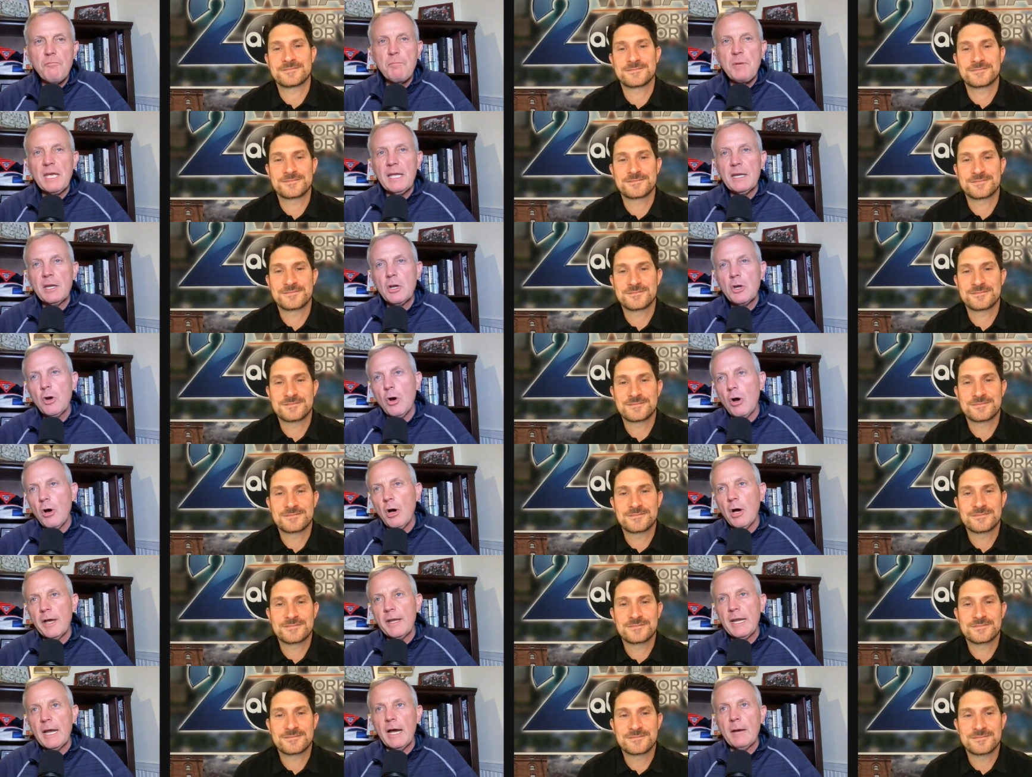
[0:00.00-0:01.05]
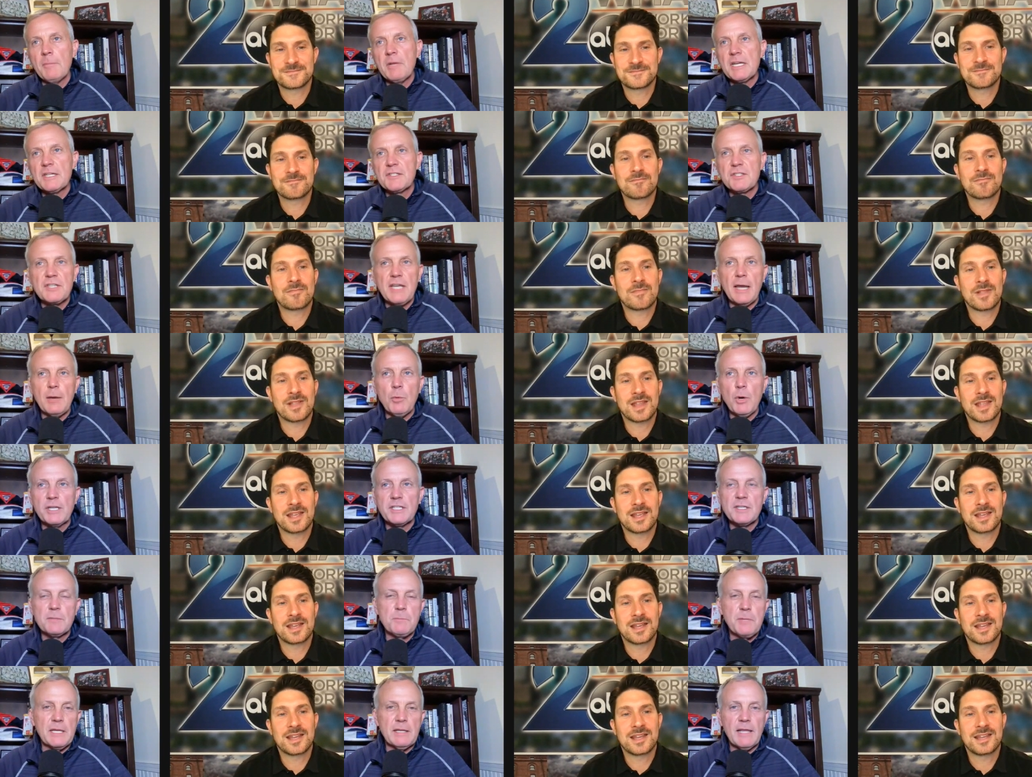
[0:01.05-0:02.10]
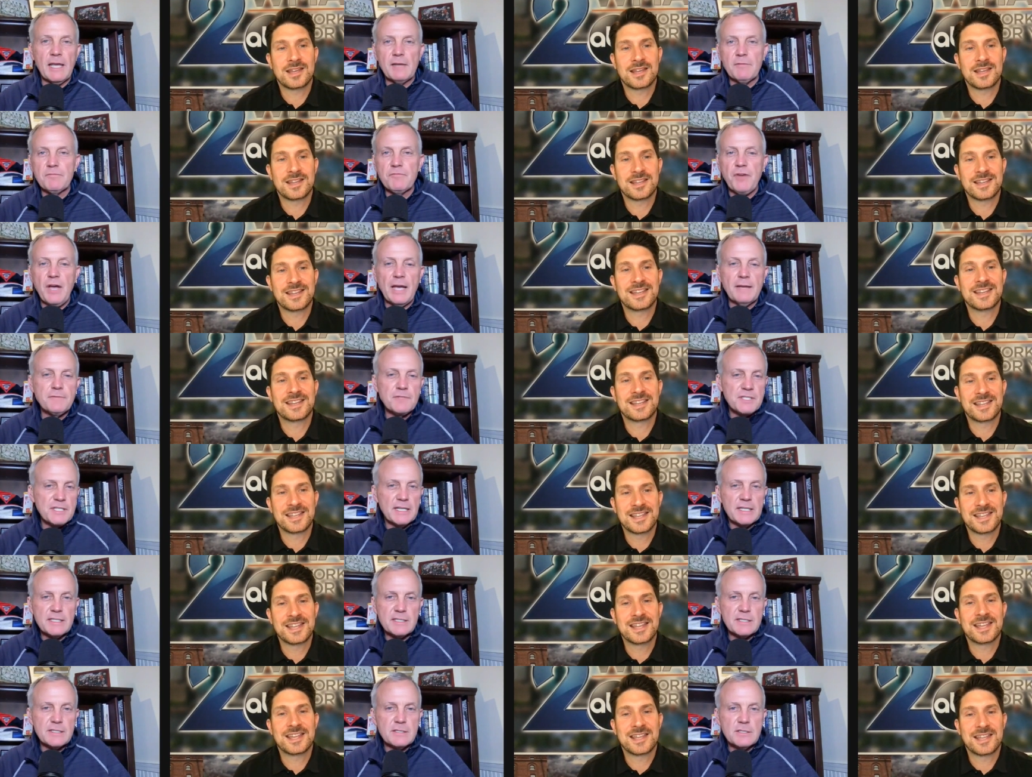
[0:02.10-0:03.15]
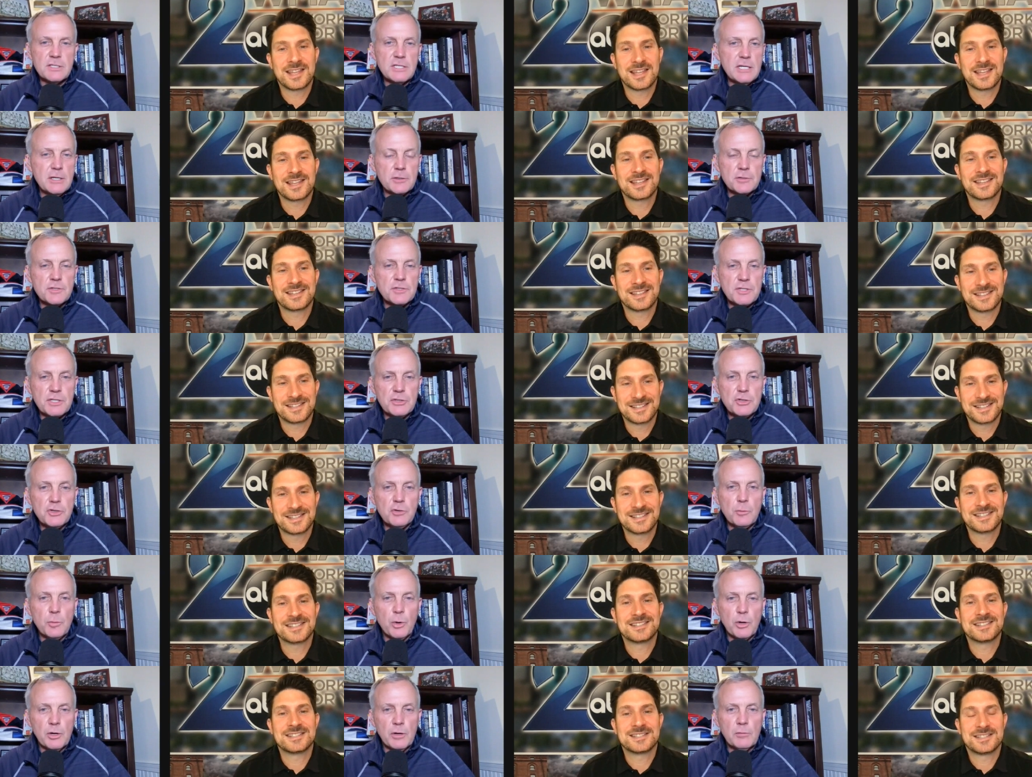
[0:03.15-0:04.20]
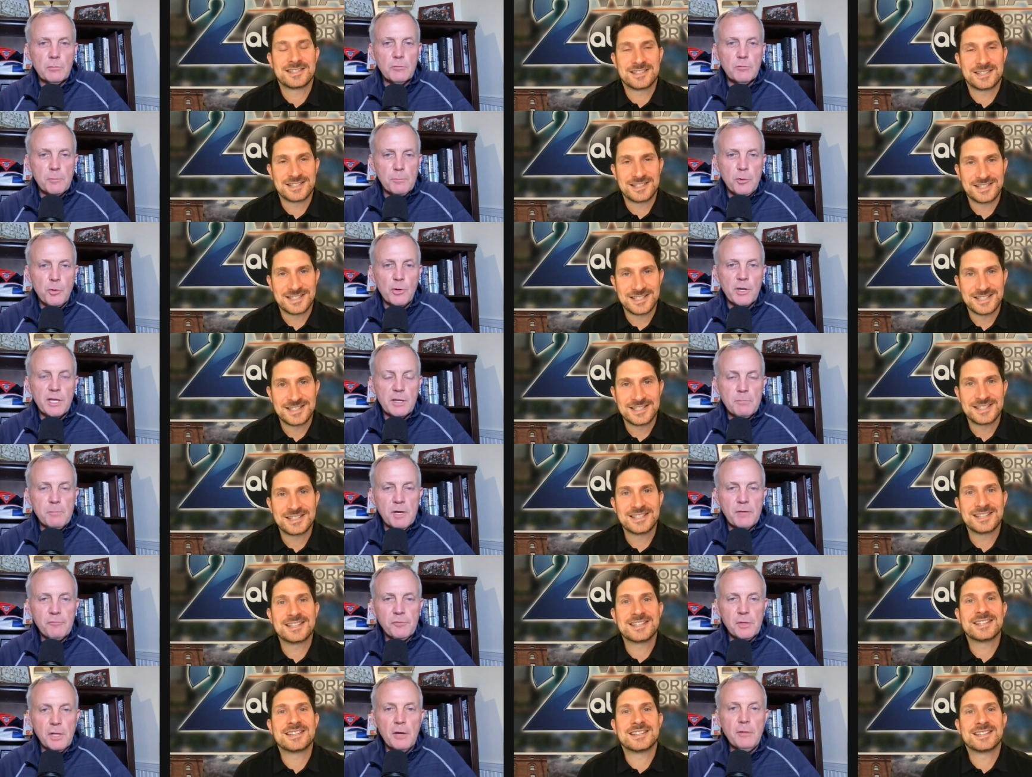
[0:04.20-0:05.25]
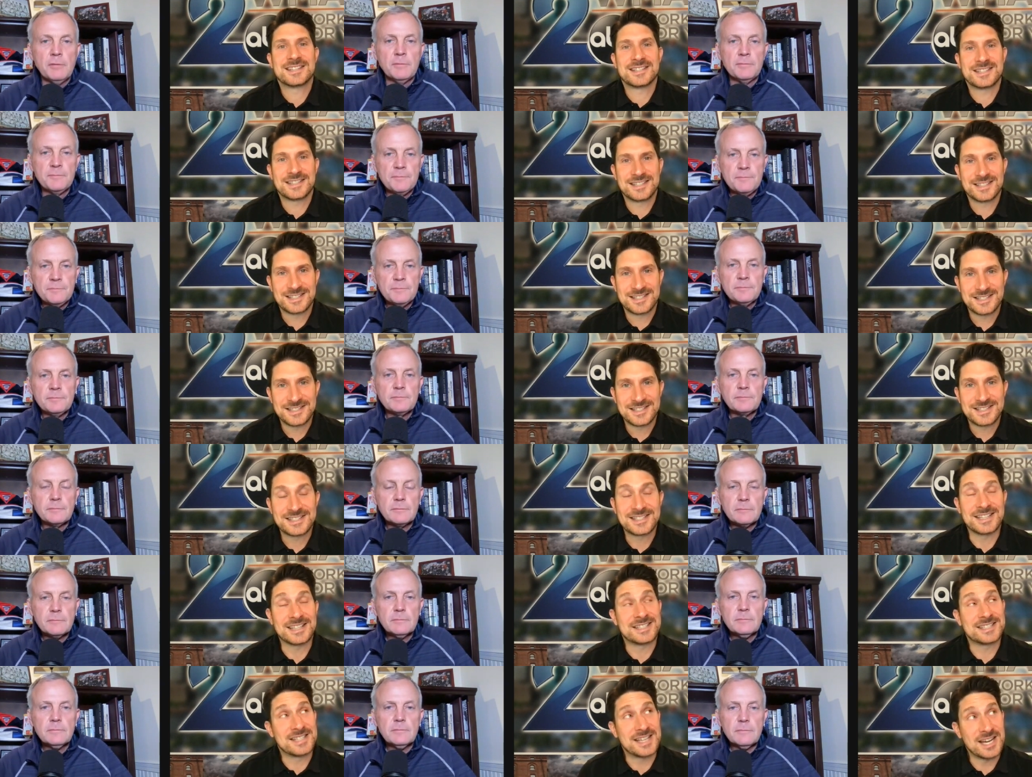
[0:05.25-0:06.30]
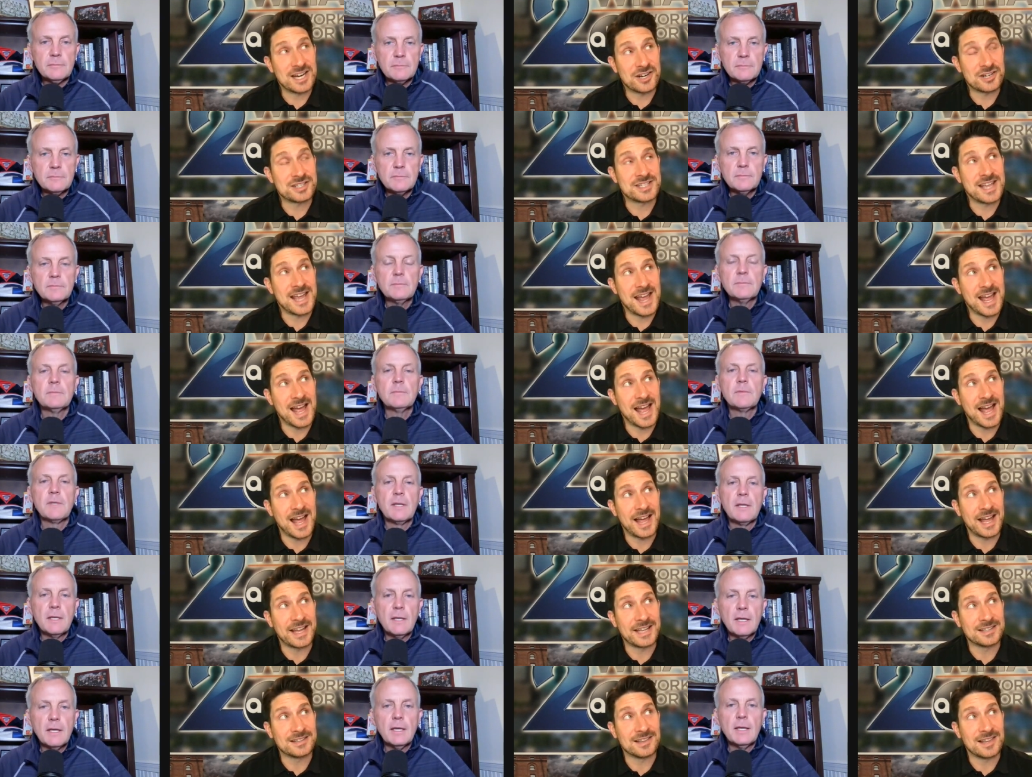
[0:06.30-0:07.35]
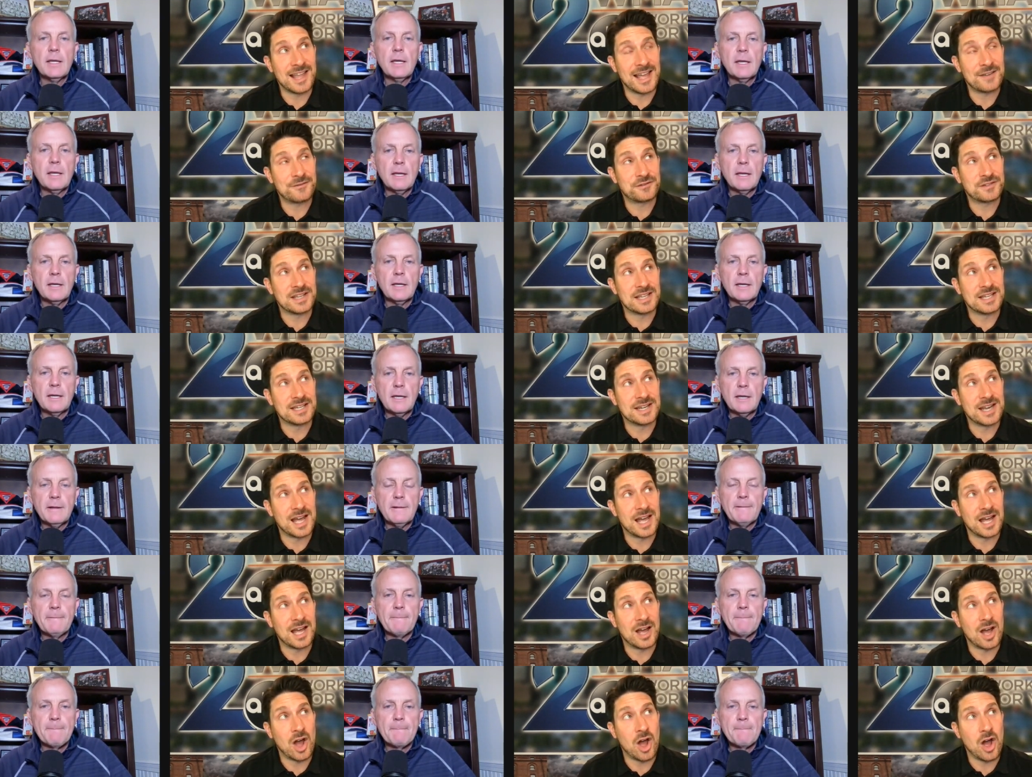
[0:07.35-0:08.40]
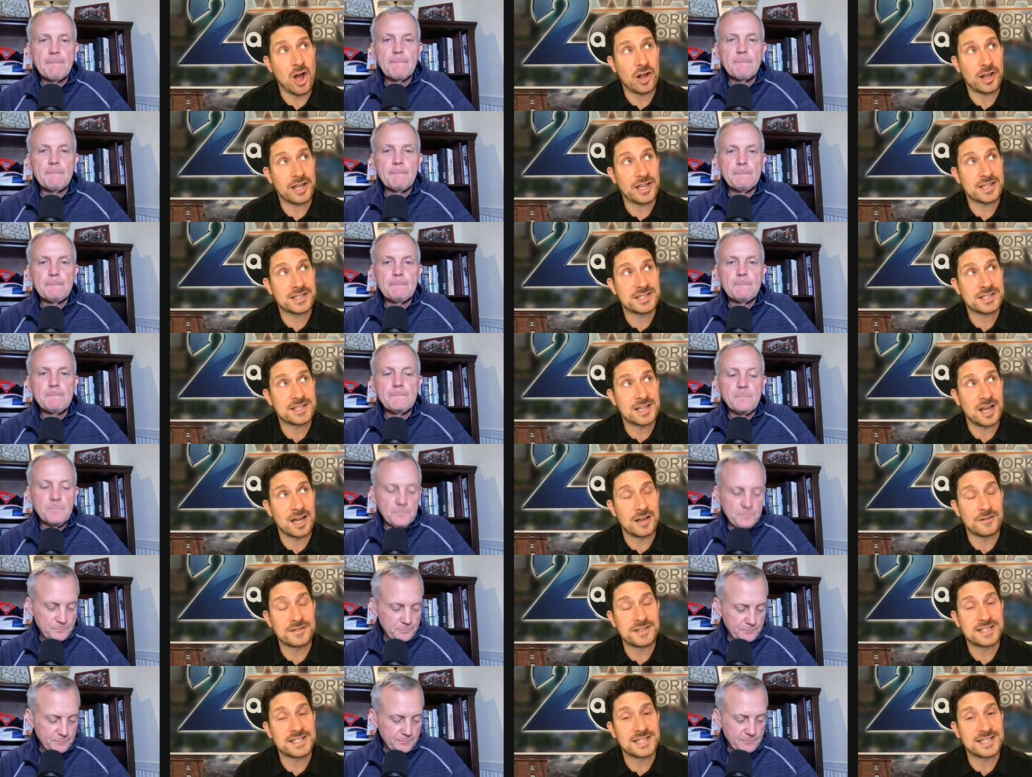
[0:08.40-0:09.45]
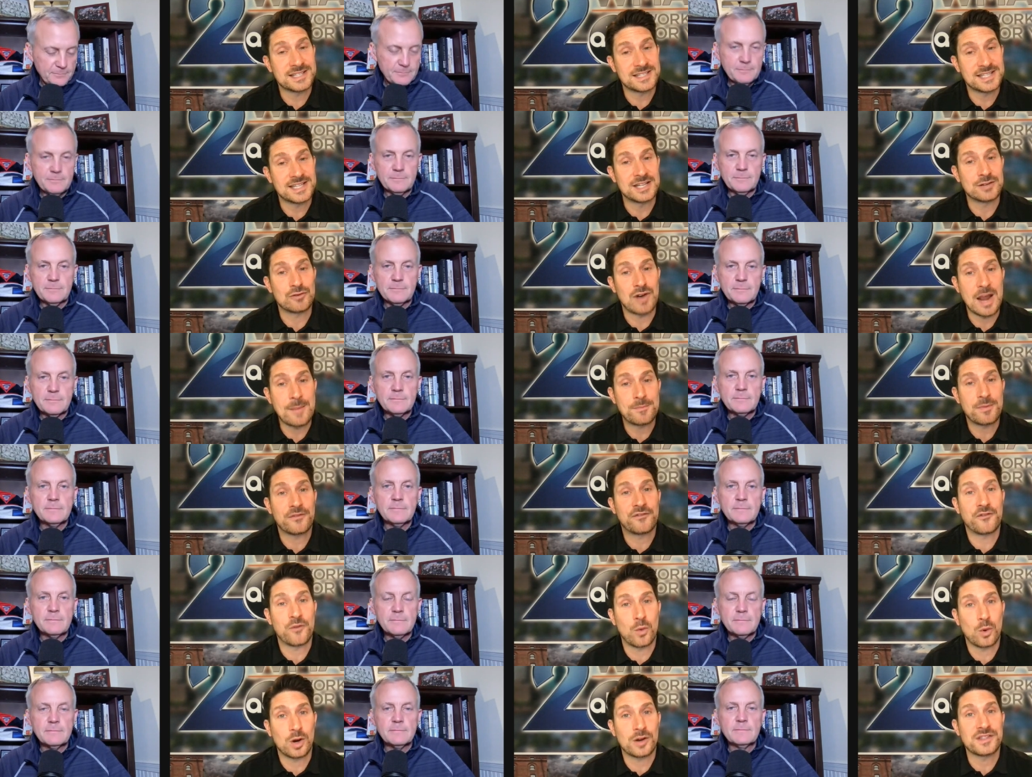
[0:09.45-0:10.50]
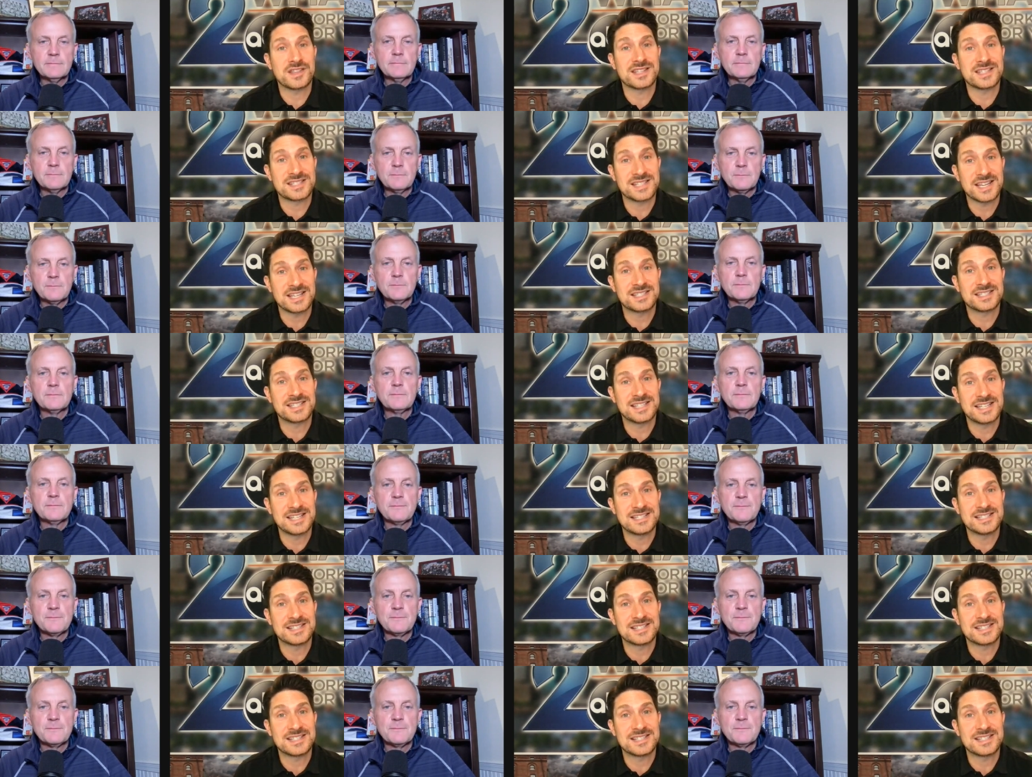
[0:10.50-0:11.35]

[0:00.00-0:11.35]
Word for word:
Speaker 1: been gone, I'm going to say, what's it been like five, six years since you were reporting in Buffalo?
Speaker 2: Six years. Yeah. I left in uh, August of 16, right before the 16